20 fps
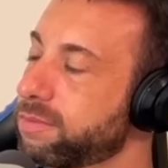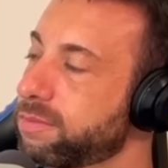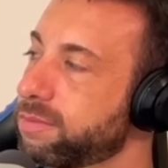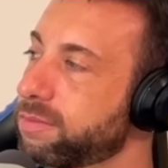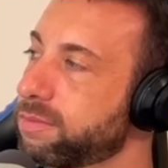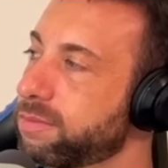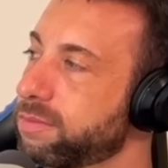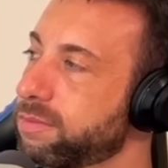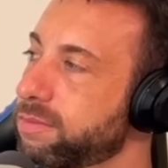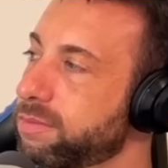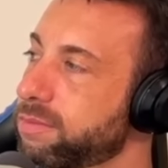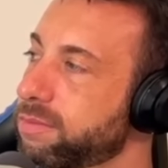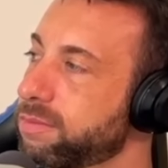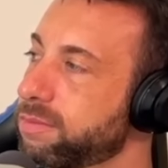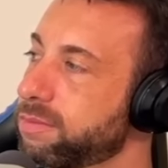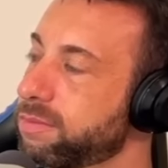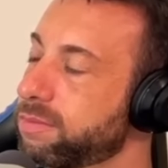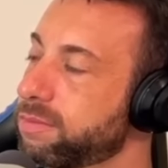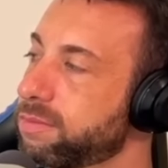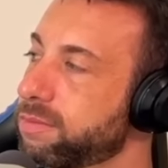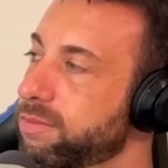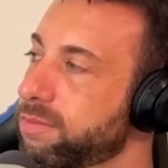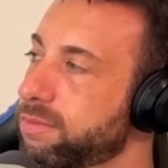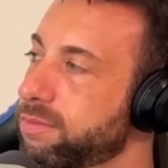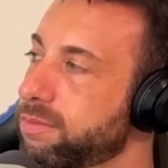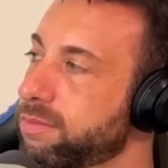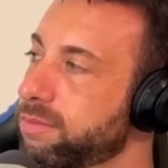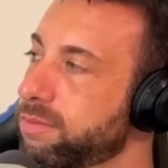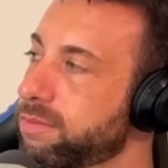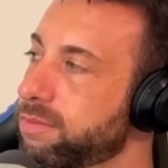
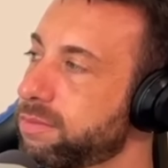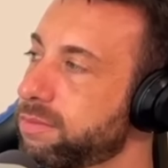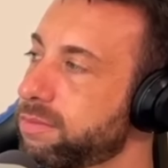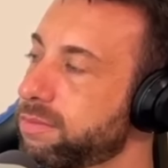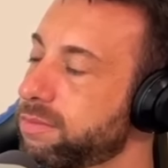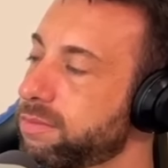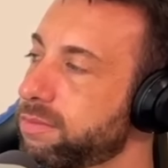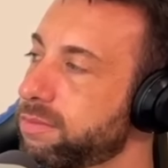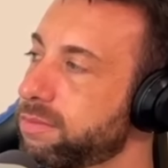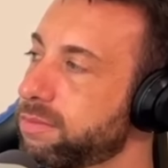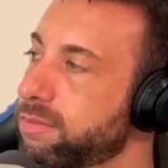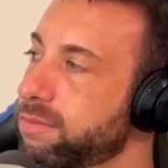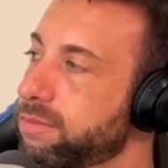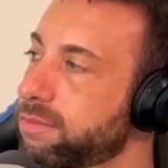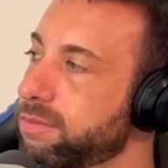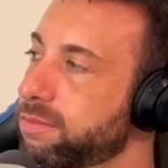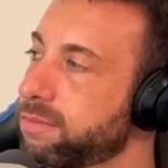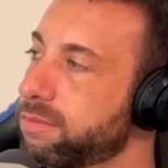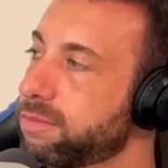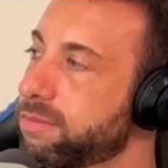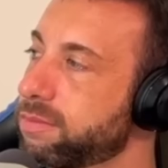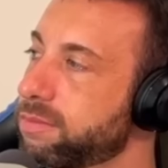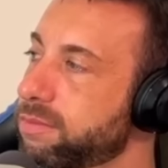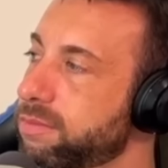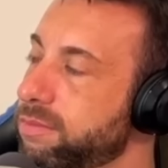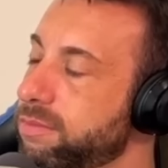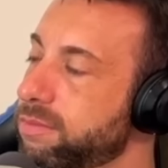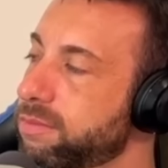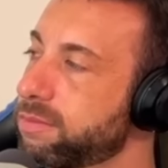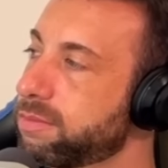
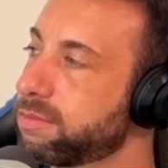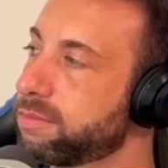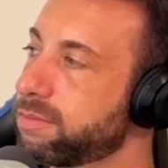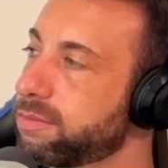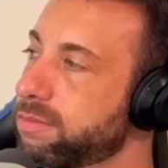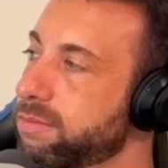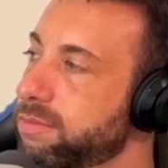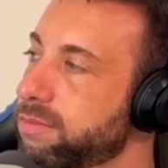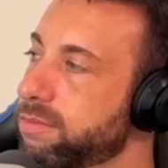This person isn't speaking.